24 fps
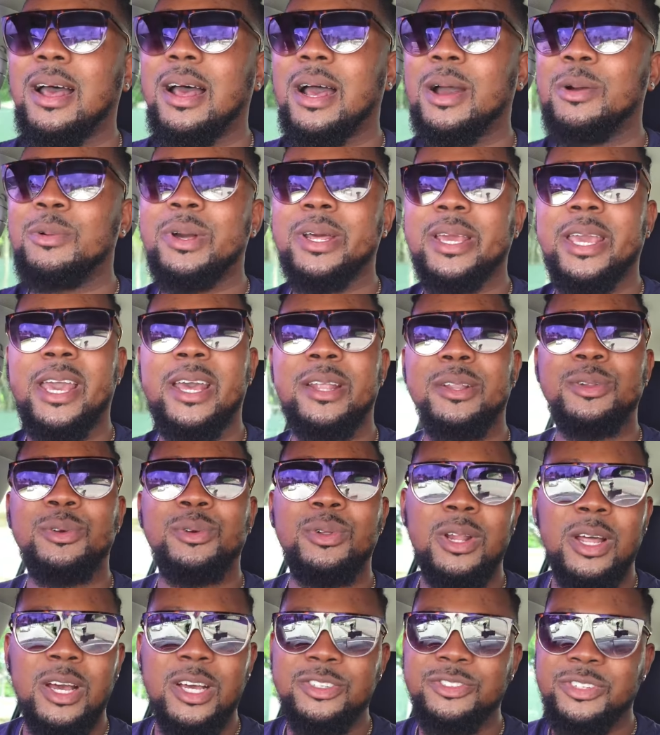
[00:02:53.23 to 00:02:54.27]
I want to get a new
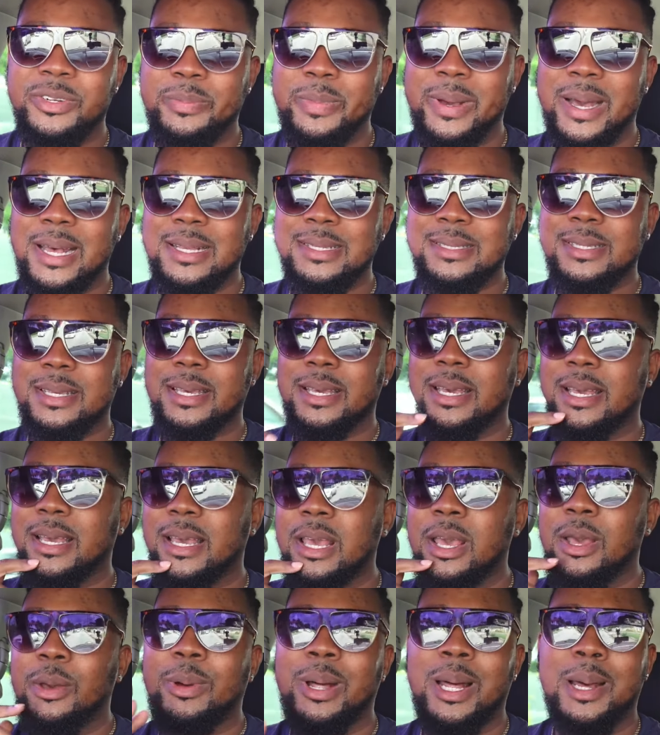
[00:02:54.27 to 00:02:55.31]
laundry basket,
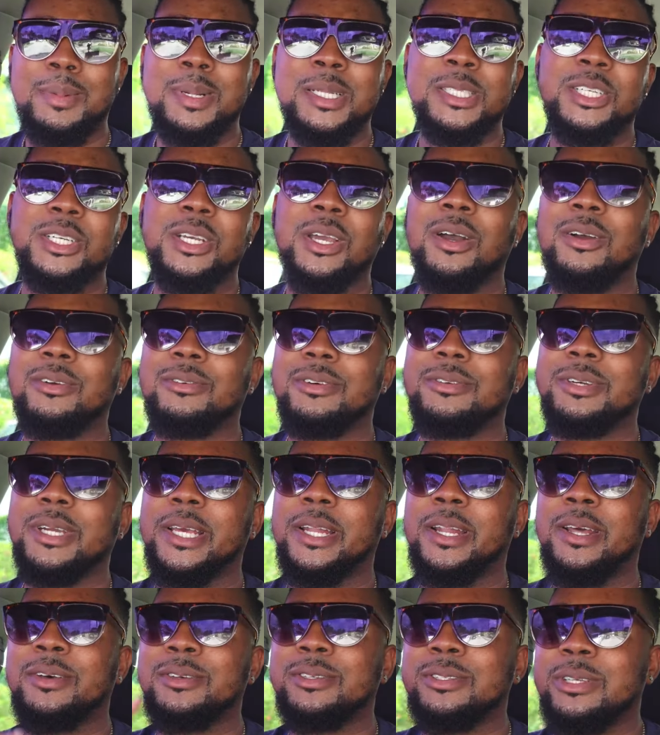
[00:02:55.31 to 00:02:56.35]
but I'm actually hungry
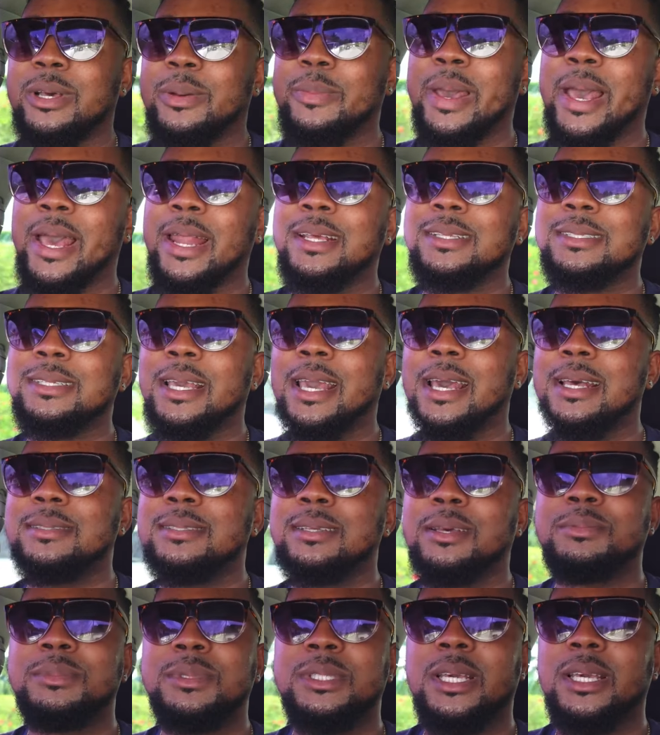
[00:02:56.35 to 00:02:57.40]
right now, so I'm heading to get
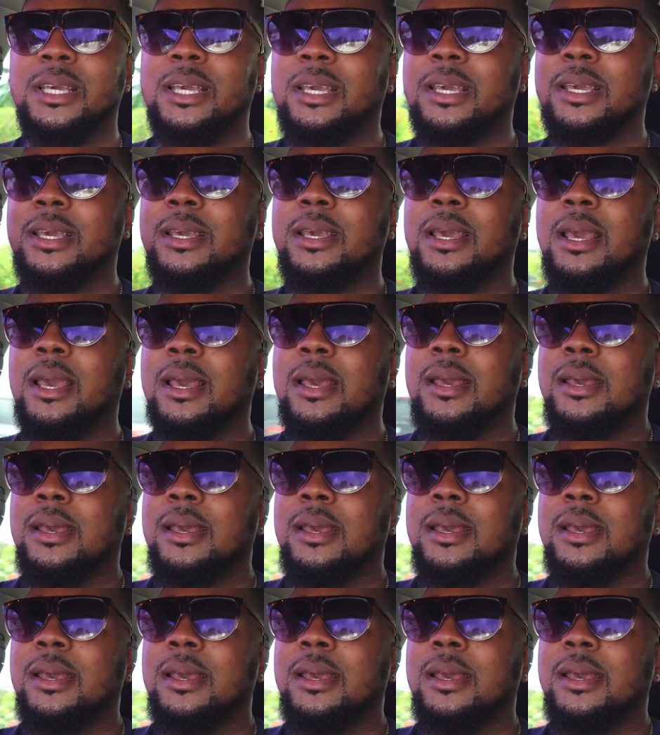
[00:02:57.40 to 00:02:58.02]
something to eat.